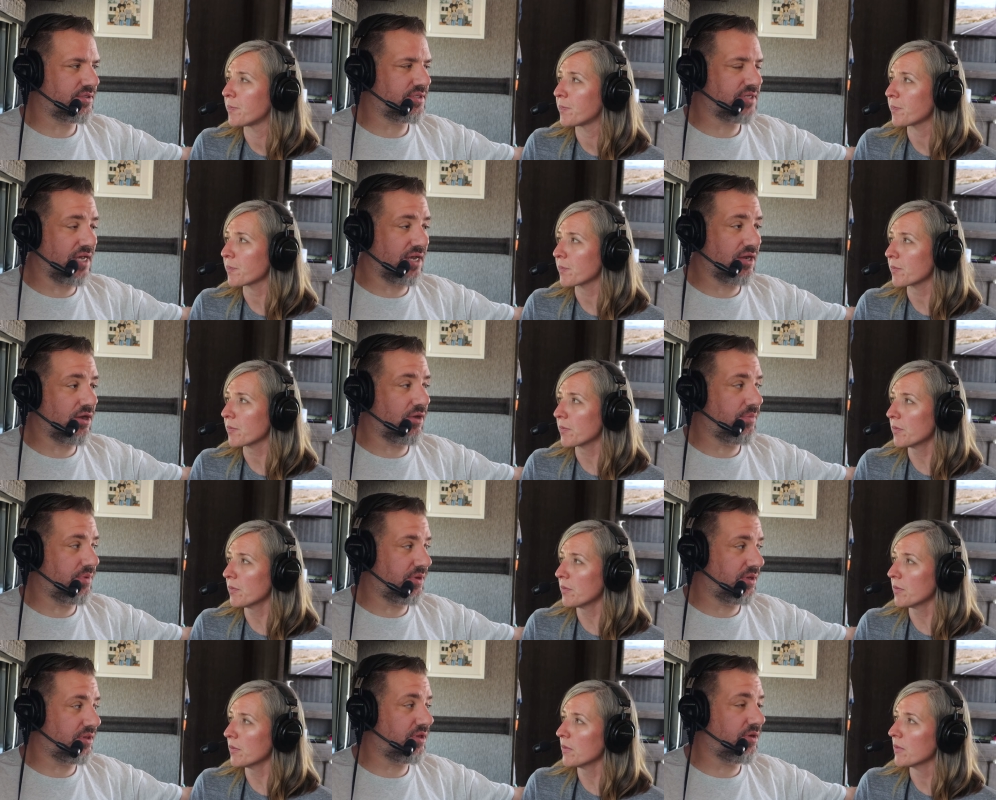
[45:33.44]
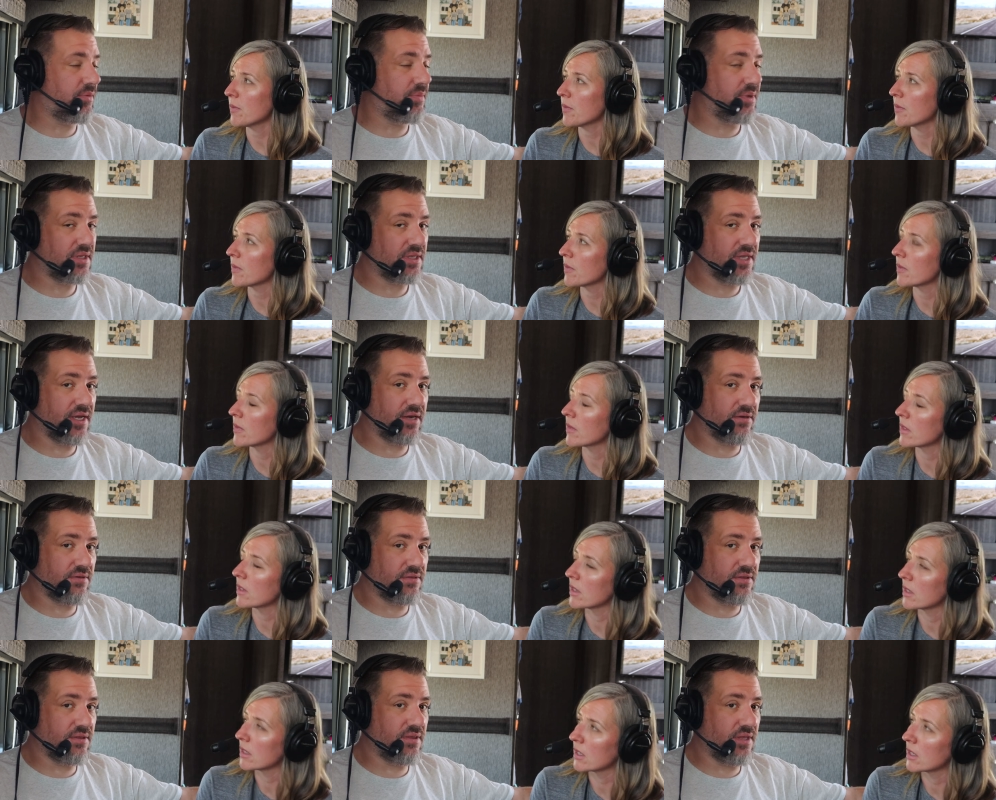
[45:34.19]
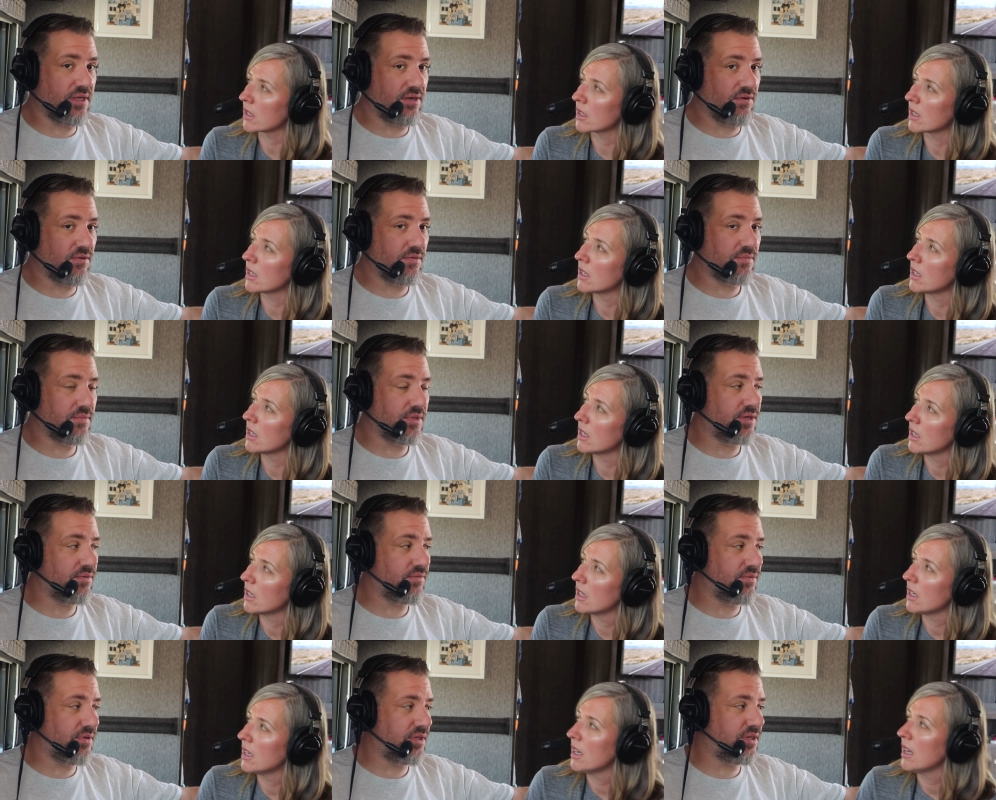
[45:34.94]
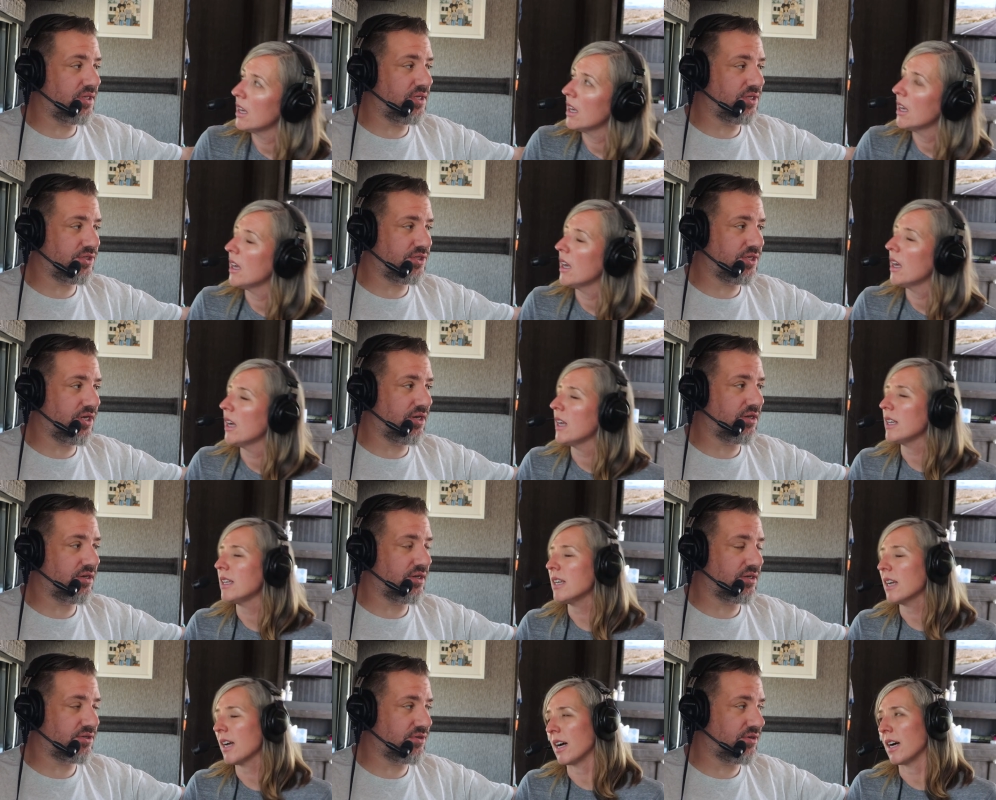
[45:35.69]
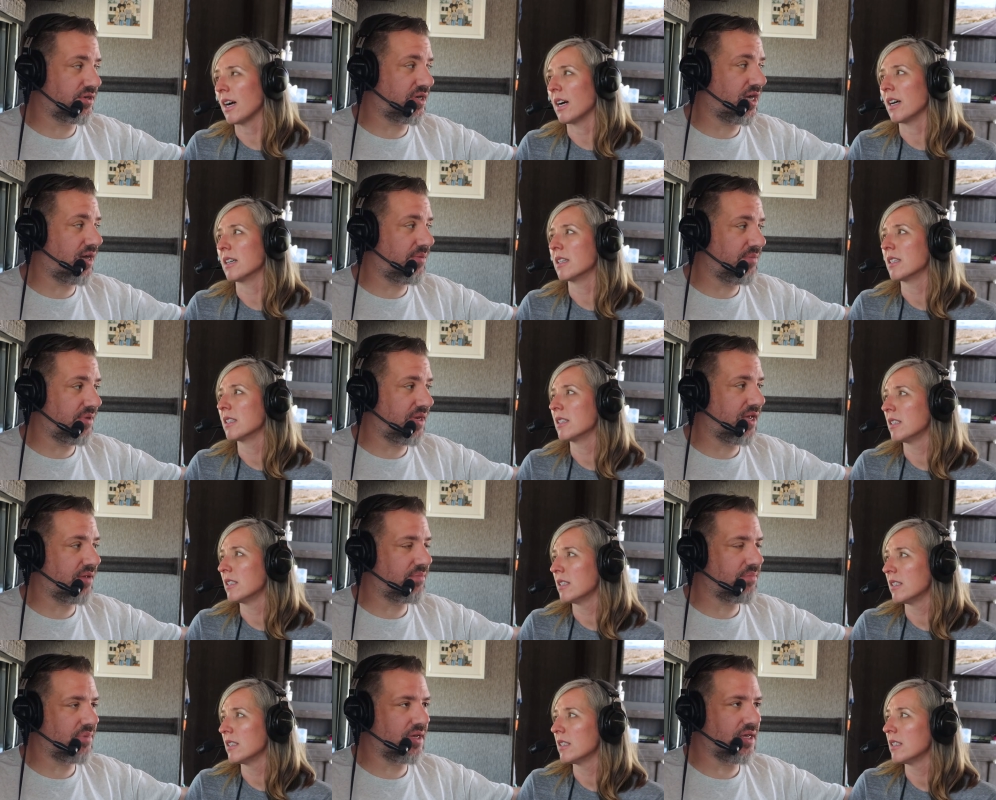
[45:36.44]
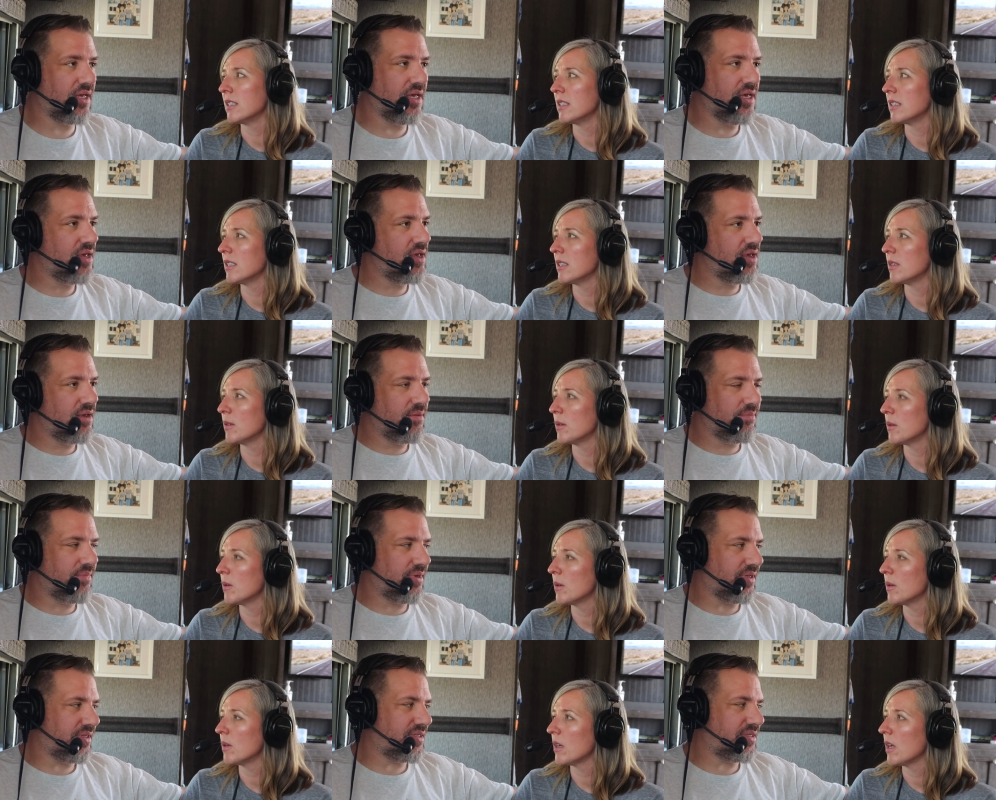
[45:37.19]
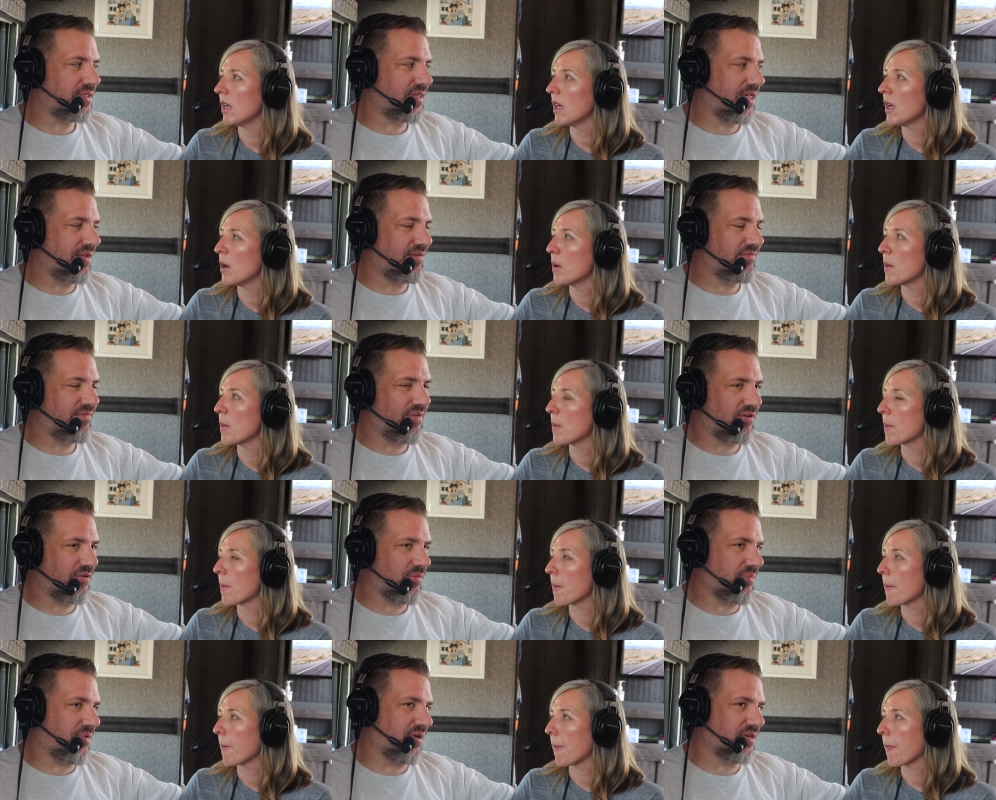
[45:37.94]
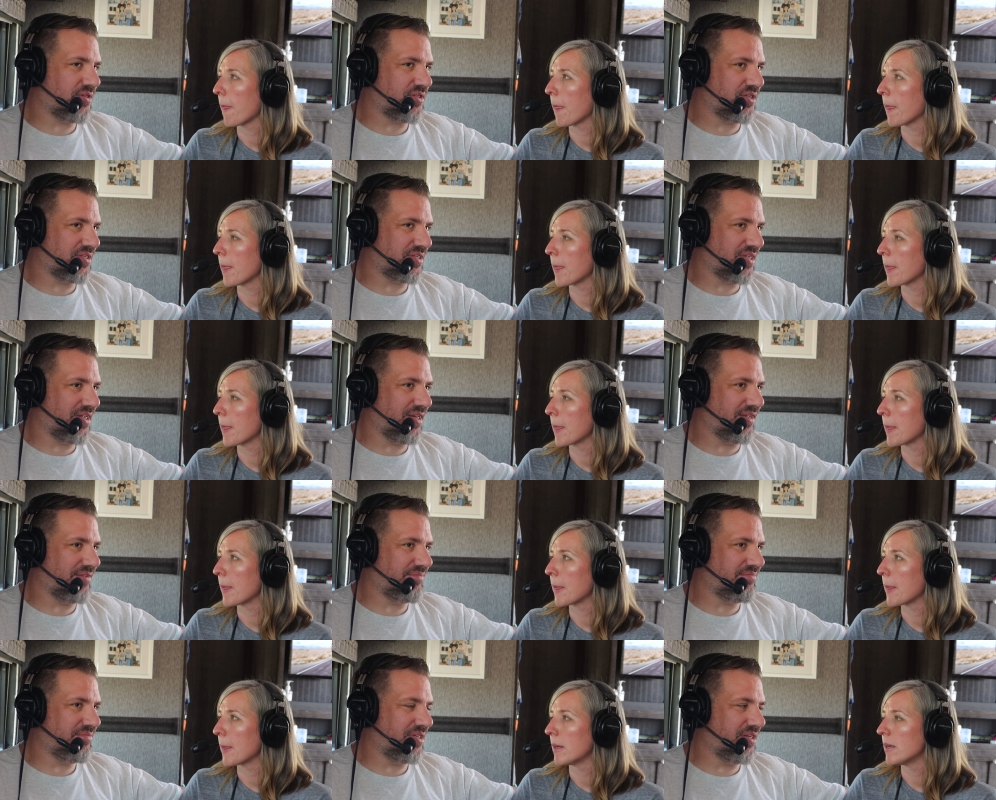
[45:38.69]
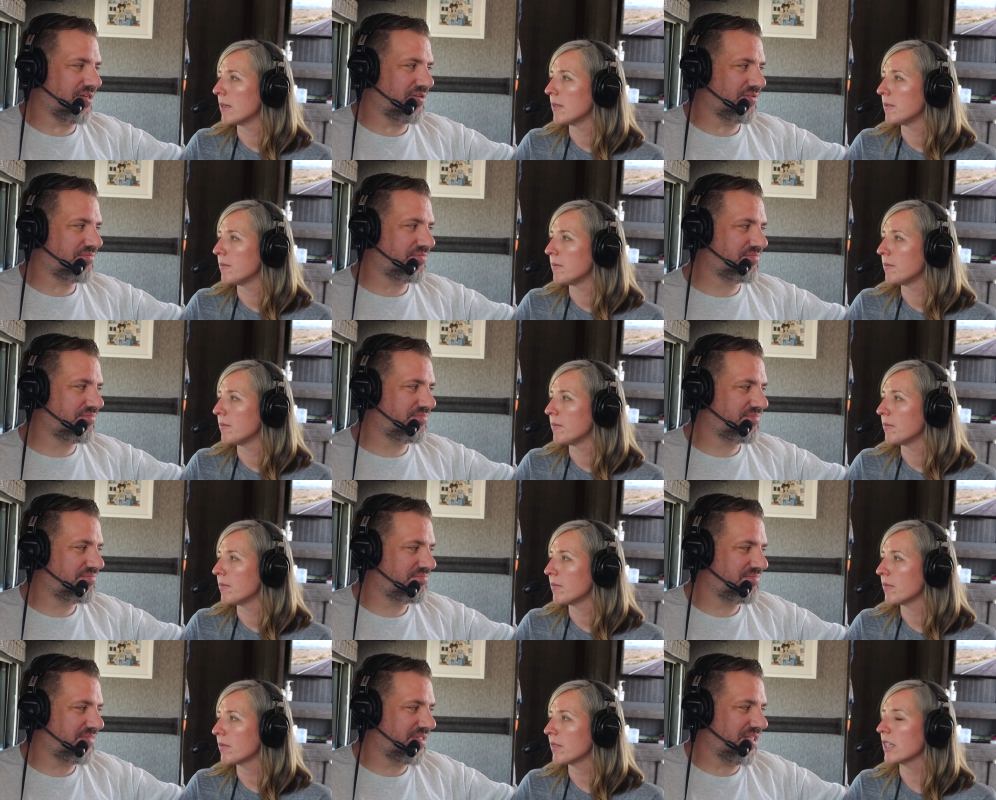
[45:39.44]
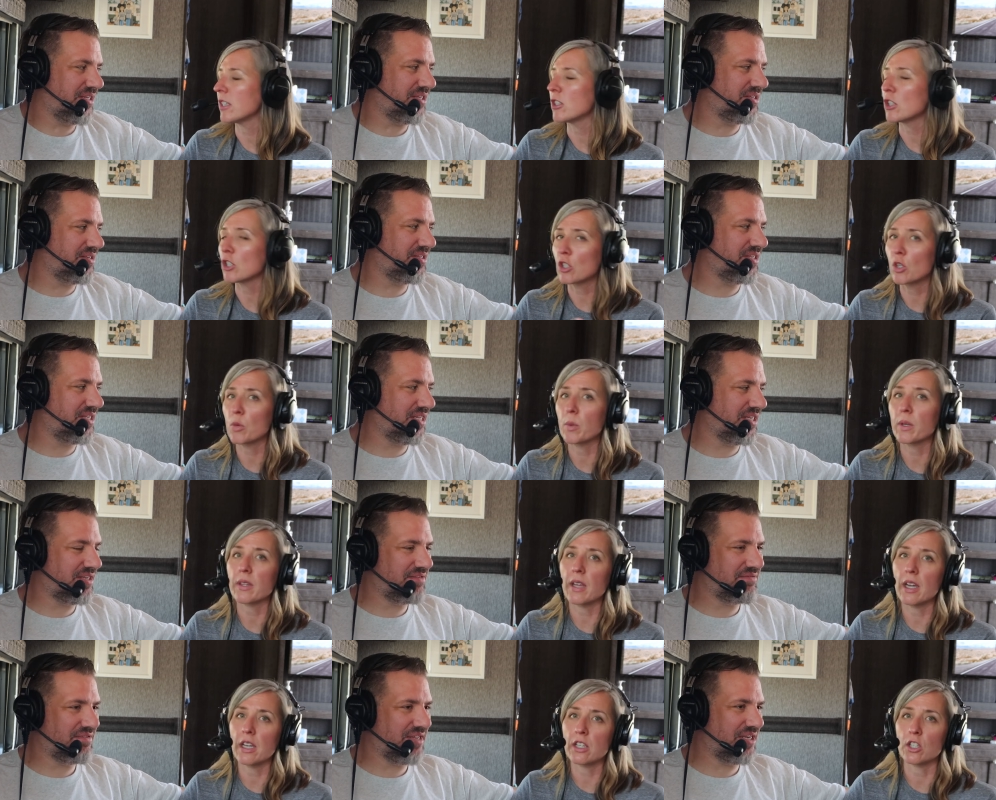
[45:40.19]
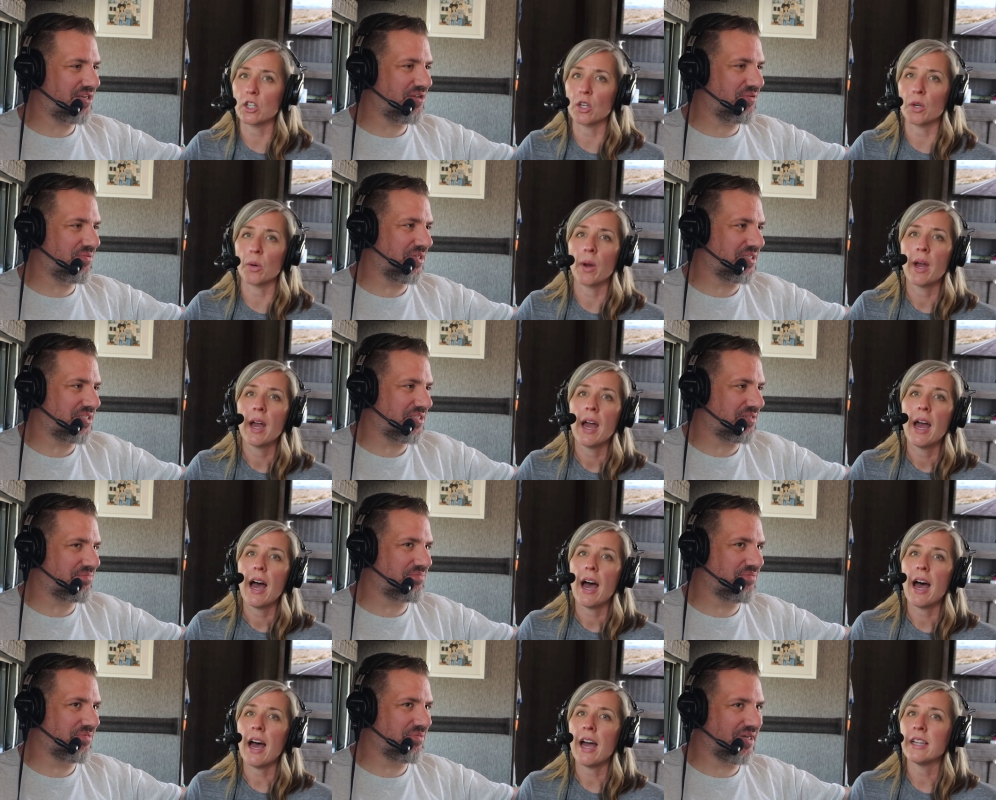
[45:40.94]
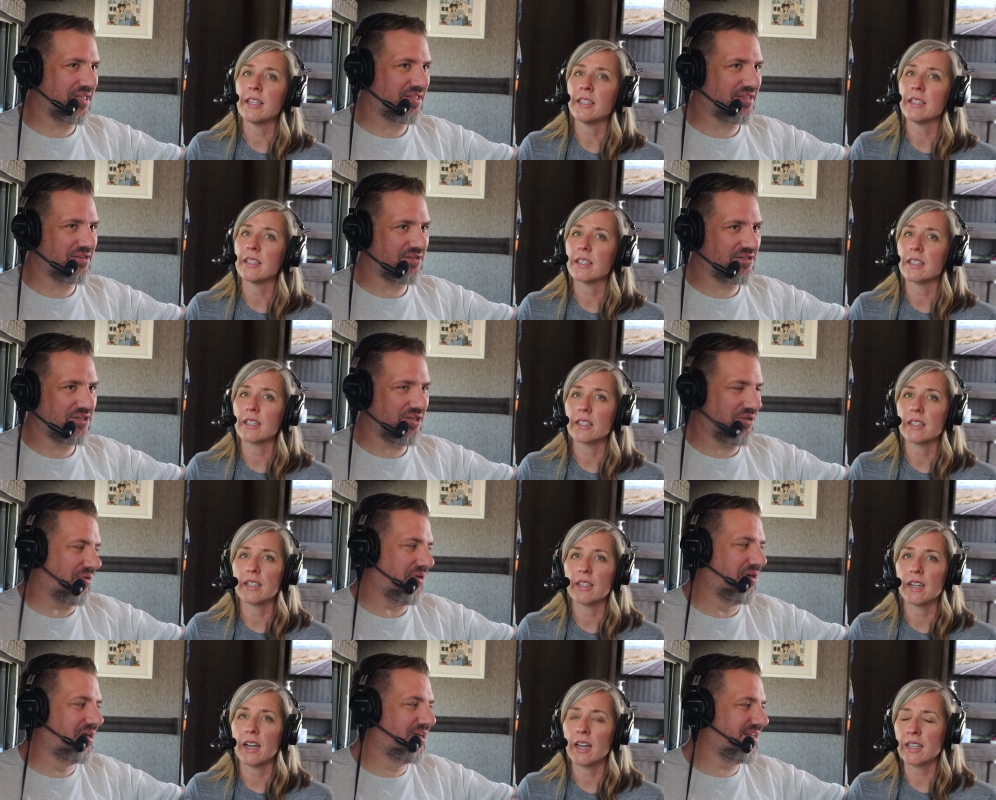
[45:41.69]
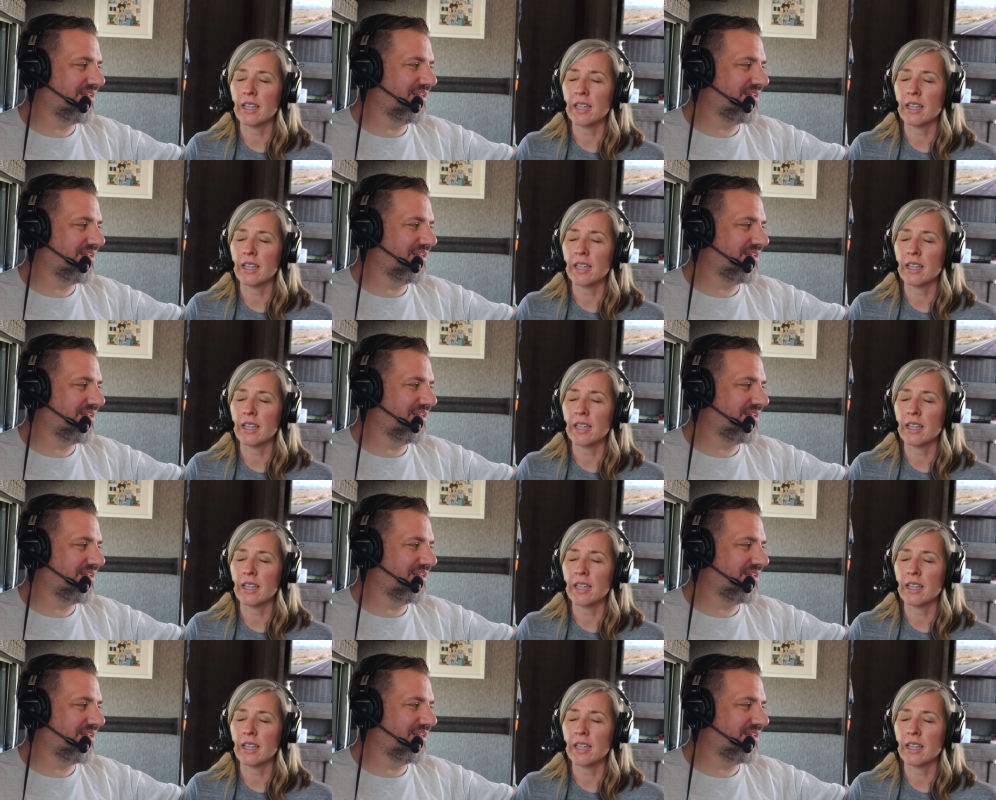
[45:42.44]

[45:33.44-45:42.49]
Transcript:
Speaker 1: are staying open a little bit later than they normally would this year yeah. to accommodate, but but state and federal parks just kind of, you know, they, just do what they, they do. do what's what they do.